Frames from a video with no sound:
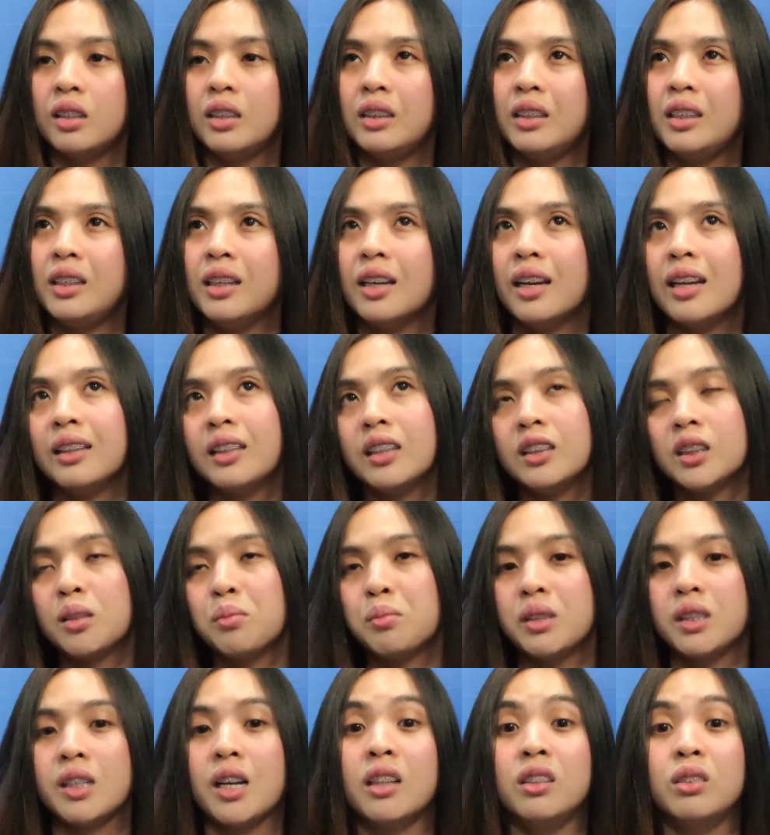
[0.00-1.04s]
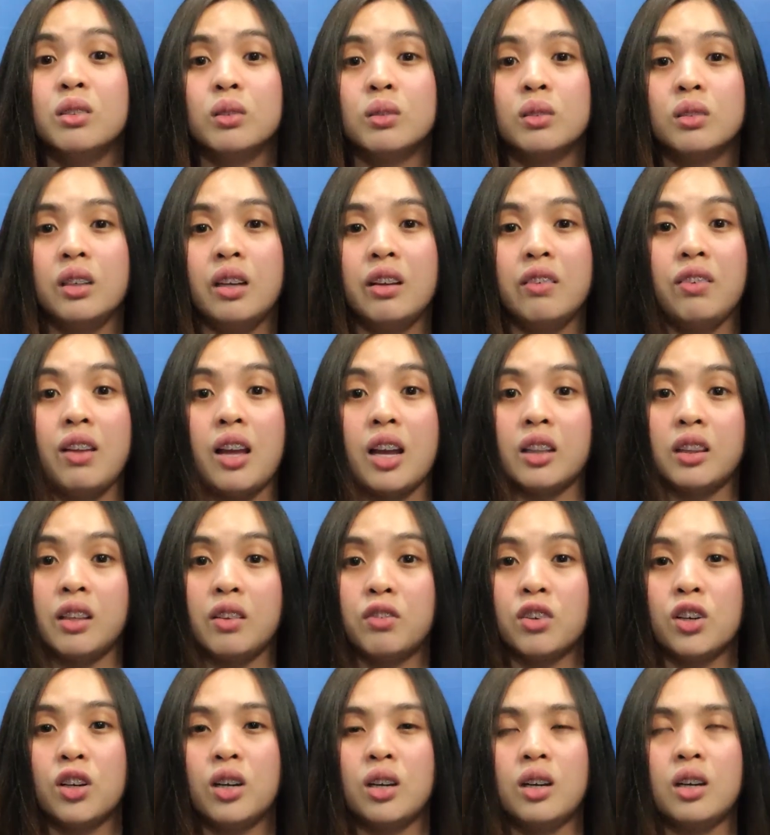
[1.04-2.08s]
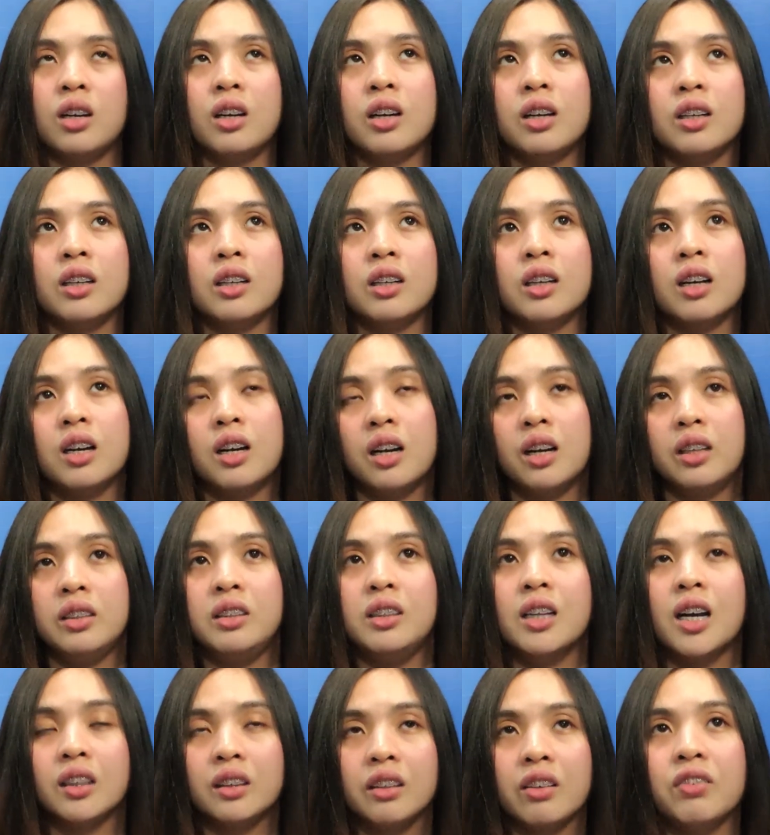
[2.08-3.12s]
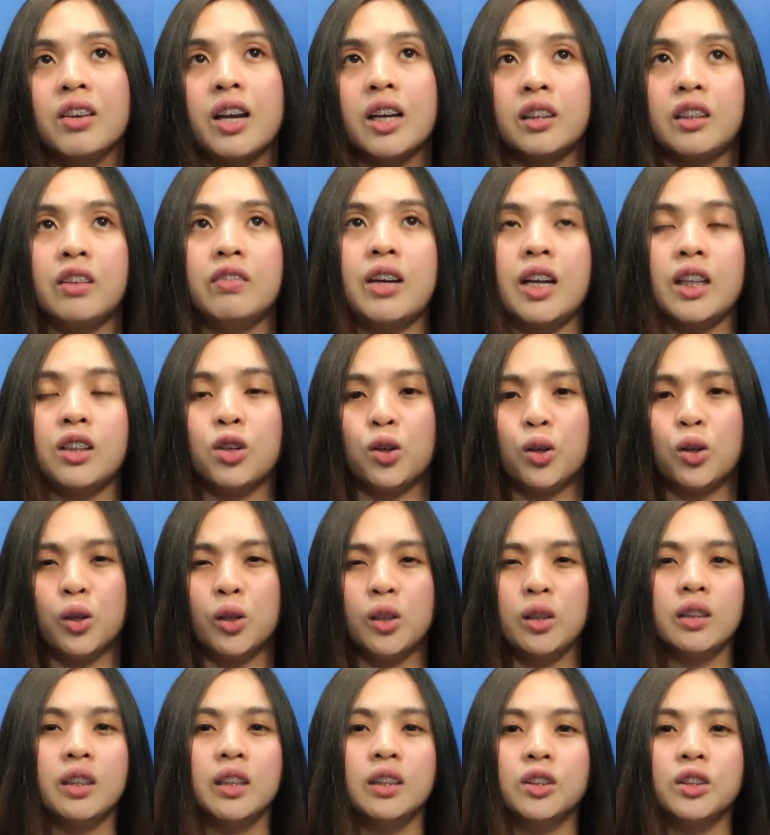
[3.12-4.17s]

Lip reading: Hindi yata siya masyadong effective or not effective at all,